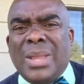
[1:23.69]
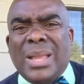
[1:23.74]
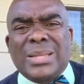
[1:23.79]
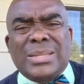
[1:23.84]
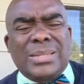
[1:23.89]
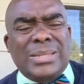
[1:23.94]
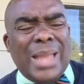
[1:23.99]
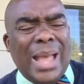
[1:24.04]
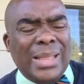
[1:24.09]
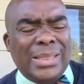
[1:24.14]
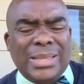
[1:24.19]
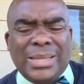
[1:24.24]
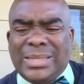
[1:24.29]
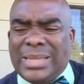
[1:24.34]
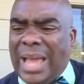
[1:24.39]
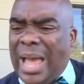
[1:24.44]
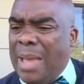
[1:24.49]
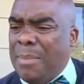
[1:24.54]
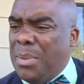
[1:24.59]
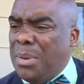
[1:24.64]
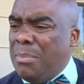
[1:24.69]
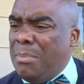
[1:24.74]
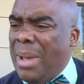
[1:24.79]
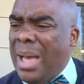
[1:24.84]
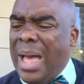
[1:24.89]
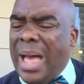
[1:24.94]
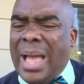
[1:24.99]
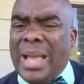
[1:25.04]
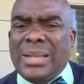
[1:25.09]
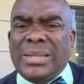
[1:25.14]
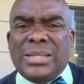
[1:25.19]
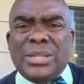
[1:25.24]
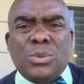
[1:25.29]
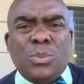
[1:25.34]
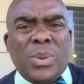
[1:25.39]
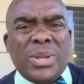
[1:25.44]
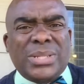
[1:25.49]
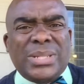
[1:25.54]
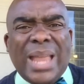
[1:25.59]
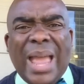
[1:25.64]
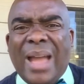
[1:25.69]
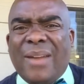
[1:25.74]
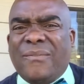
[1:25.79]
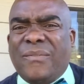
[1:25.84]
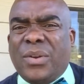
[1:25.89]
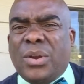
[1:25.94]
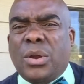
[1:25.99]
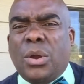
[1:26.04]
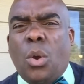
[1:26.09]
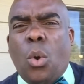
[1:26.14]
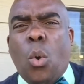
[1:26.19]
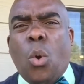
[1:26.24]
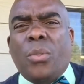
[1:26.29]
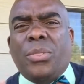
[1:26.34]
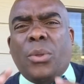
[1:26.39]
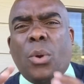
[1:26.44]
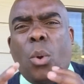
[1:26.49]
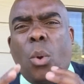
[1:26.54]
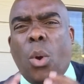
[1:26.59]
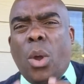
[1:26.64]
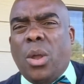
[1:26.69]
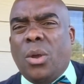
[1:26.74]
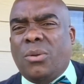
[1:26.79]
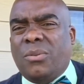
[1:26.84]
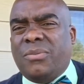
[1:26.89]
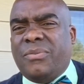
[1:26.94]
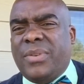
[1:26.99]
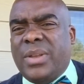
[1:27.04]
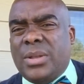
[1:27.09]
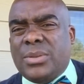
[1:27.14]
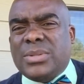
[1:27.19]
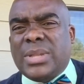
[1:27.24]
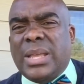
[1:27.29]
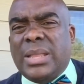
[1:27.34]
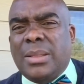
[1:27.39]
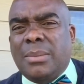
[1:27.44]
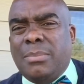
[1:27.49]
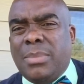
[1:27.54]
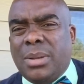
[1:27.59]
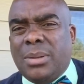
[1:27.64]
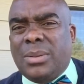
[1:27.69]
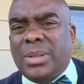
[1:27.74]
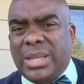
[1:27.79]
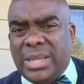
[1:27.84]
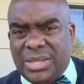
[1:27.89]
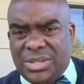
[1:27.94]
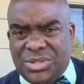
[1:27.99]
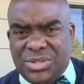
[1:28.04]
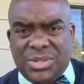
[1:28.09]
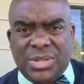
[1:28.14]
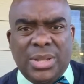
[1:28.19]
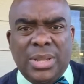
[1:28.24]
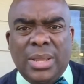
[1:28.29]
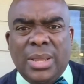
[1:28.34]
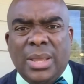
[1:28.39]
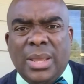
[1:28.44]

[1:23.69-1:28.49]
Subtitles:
It's not the diamond mines in West Africa or the oil fields in the Middle East."